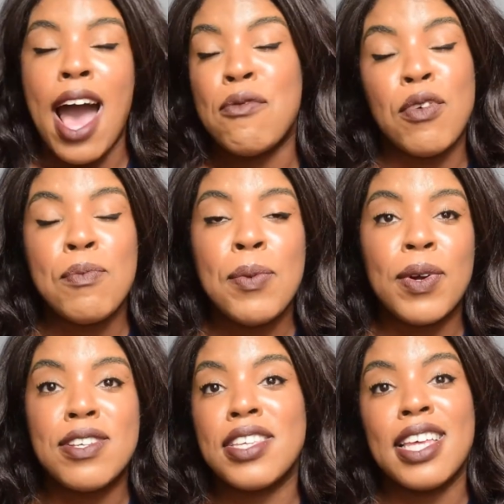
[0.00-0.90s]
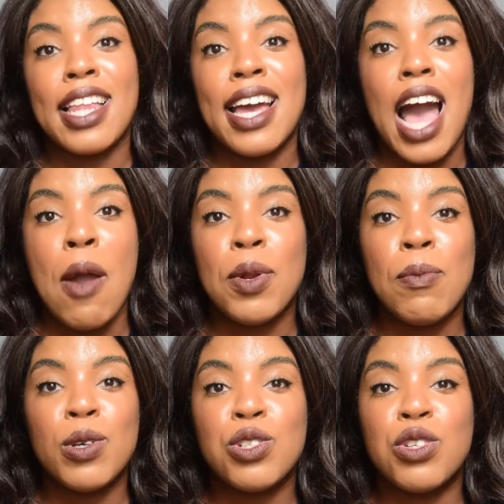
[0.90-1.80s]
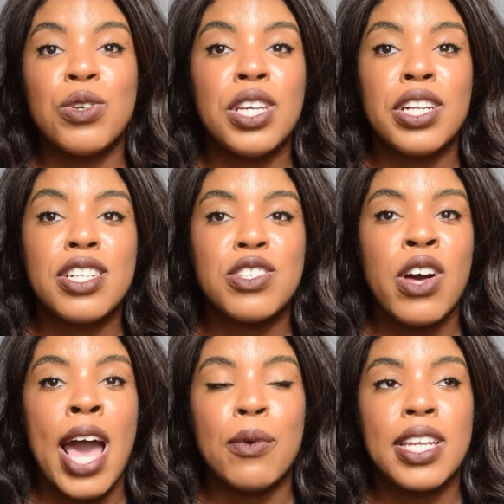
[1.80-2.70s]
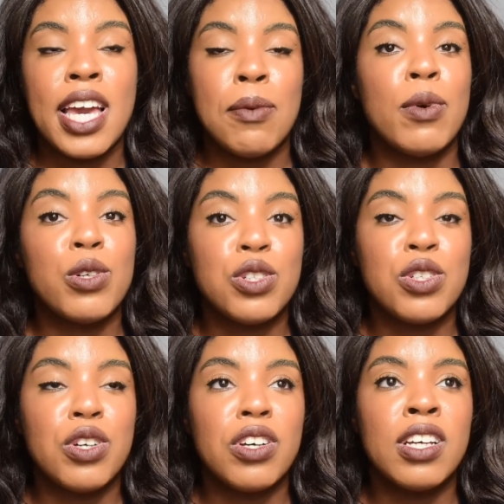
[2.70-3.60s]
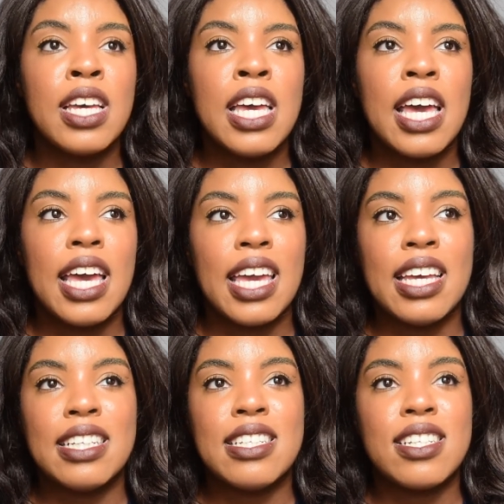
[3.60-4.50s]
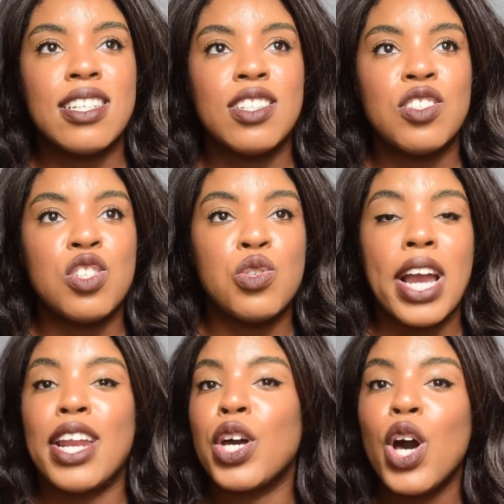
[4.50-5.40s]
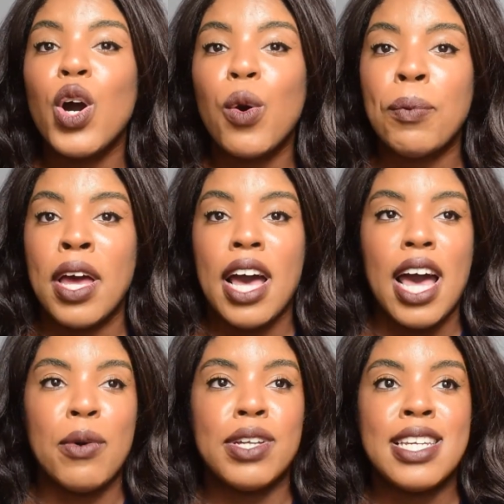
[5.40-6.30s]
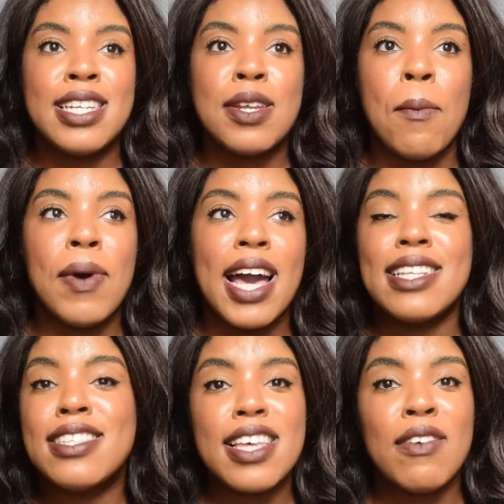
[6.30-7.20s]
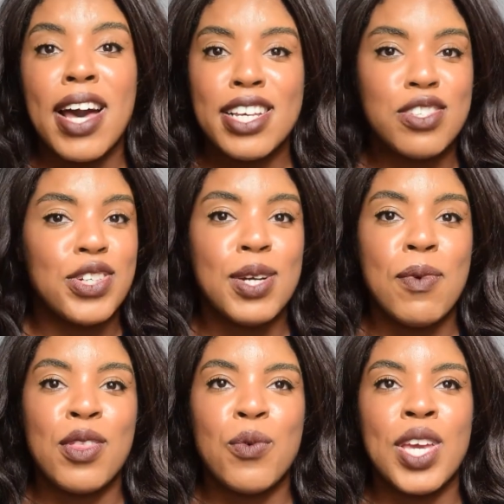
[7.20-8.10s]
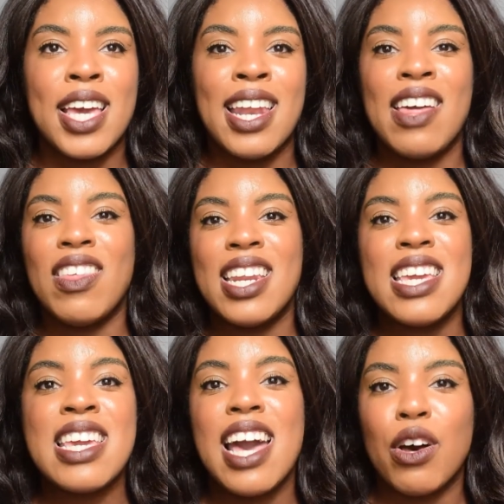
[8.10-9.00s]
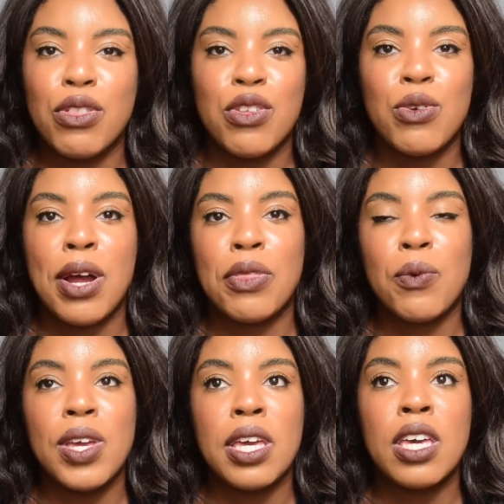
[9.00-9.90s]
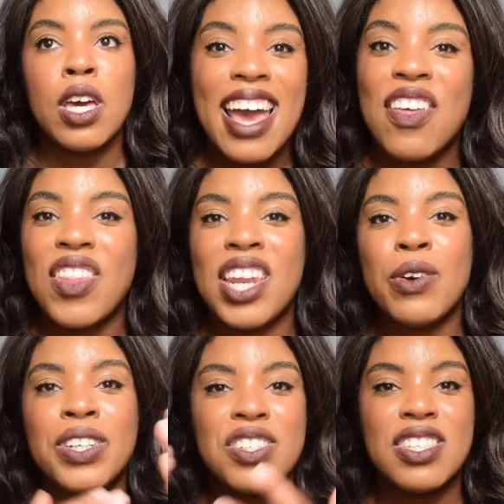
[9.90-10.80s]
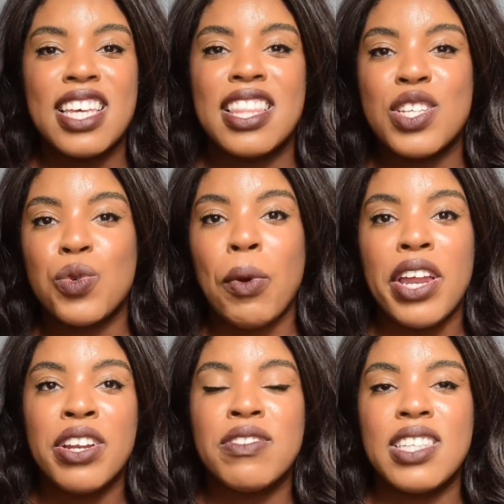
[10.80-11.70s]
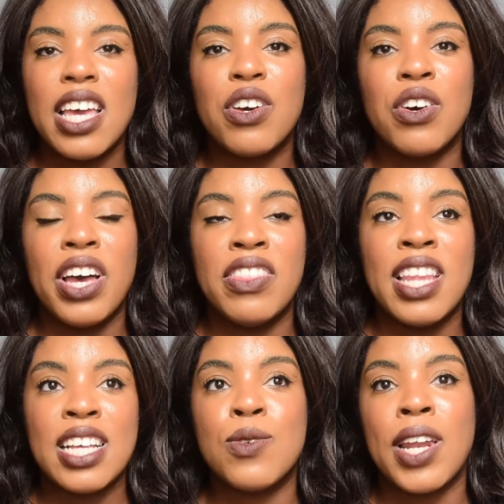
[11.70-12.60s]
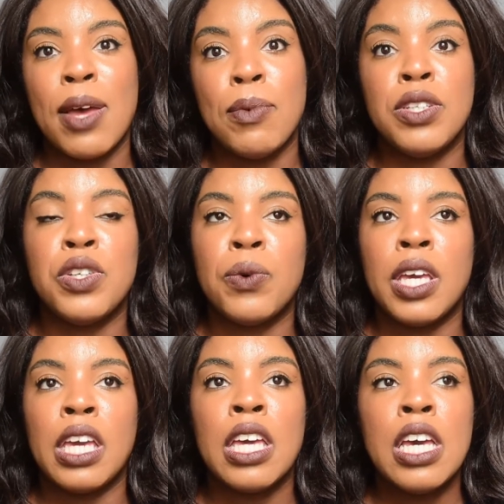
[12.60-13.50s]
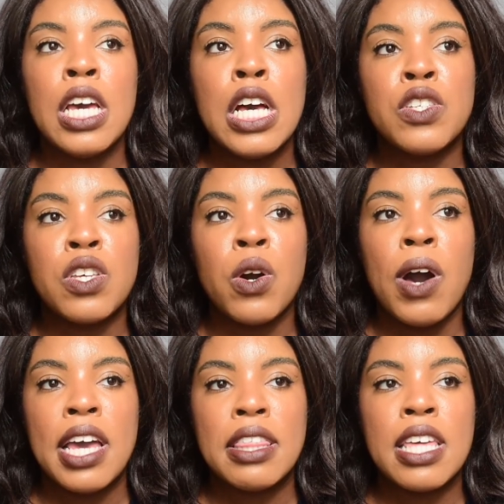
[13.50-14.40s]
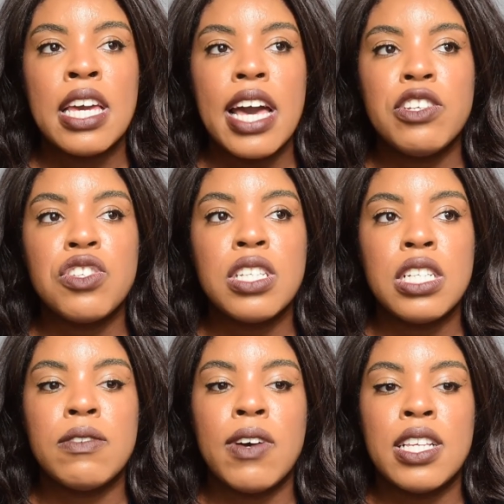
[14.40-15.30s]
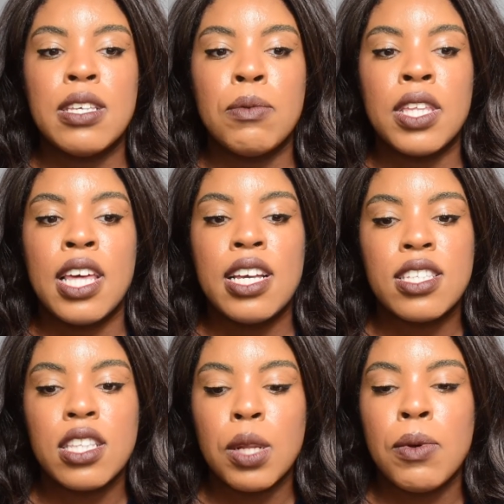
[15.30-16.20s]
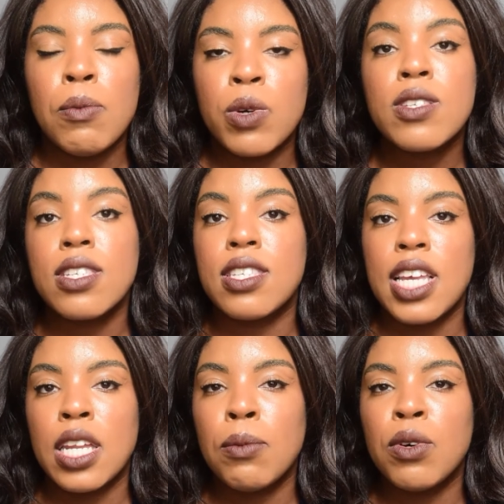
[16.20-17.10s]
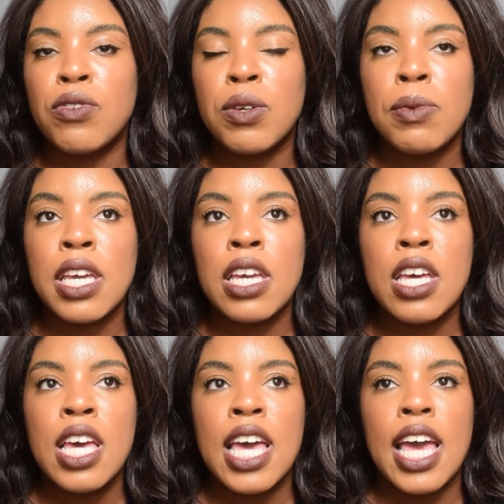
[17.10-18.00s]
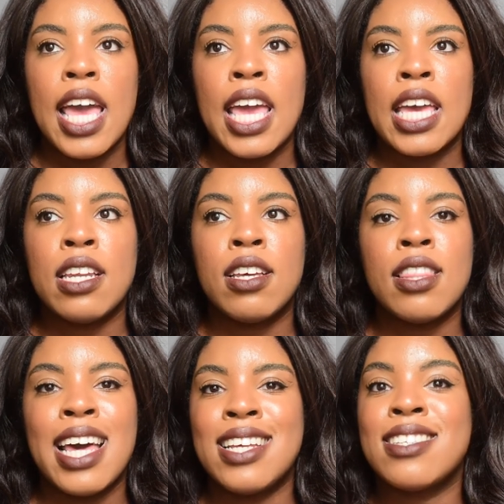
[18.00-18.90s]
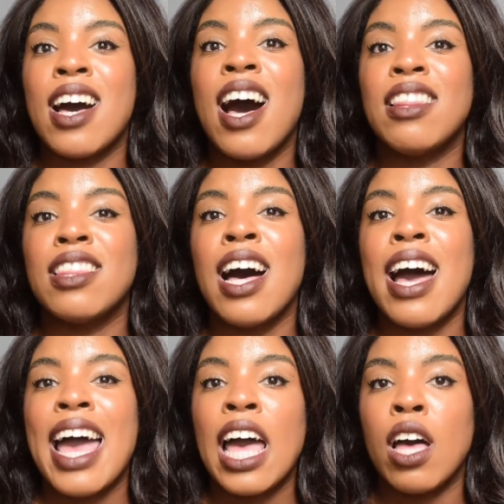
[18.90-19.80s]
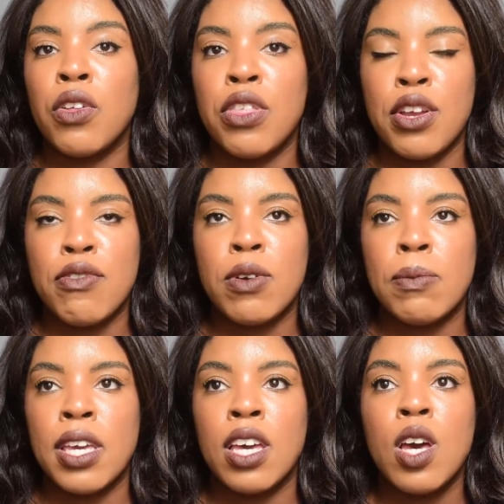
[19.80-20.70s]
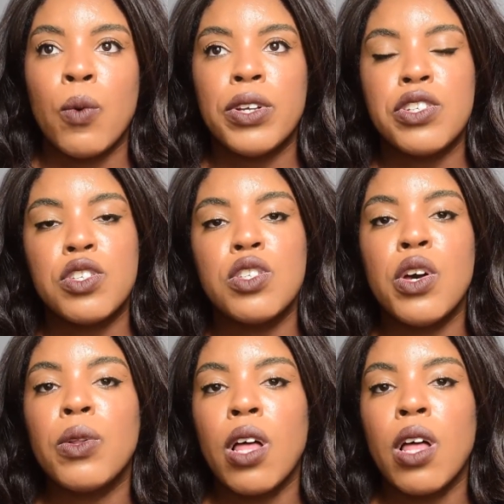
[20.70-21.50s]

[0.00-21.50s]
for me personally, like, I'm an emotional eater, so I would get emotional, and to try to cope, I would eat pints of ice cream on the weekend and then eat healthy throughout the week. And then it was just like this repetitive cycle, and that's what I've been doing. So I think I just need to find something that is a little bit more sustainable for me, and that is a lot healthier for me, which is no